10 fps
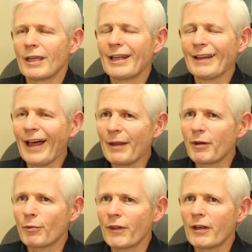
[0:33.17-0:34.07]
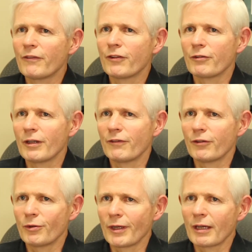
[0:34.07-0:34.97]
in alignment with it, if
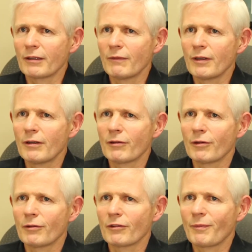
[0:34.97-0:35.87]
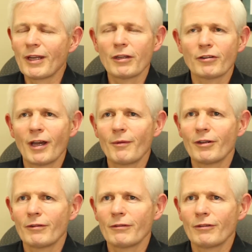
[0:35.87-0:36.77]
you're doing activities or spending your time
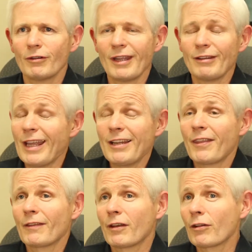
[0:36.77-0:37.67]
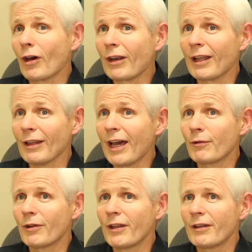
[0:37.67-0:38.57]
in anything that's not
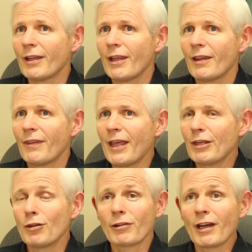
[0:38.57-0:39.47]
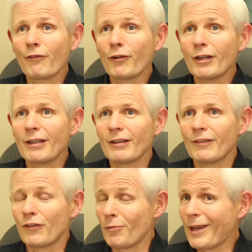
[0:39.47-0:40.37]
aligned with it, then you suffer.
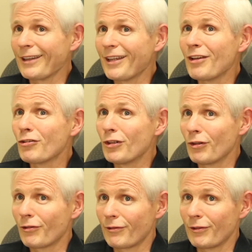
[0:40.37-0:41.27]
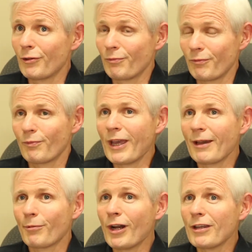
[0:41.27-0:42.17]
If you're paying attention, you're
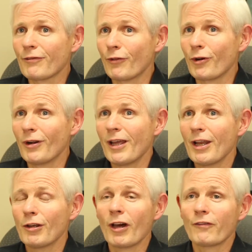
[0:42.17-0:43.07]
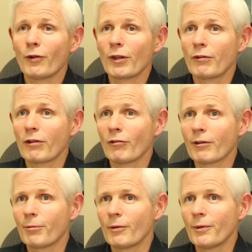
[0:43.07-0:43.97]
paying a price for not following your
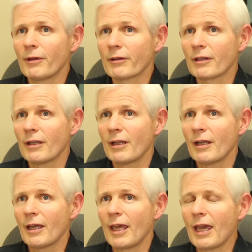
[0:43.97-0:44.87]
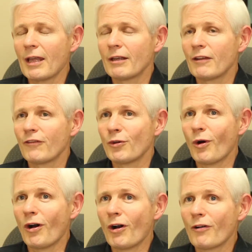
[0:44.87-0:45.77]
soul's purpose. And if you
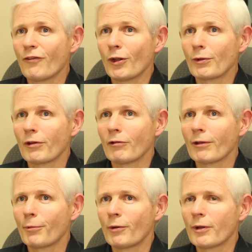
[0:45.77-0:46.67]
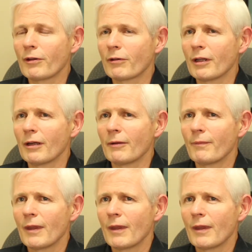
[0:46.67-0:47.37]
are following your soul's purpose, there's an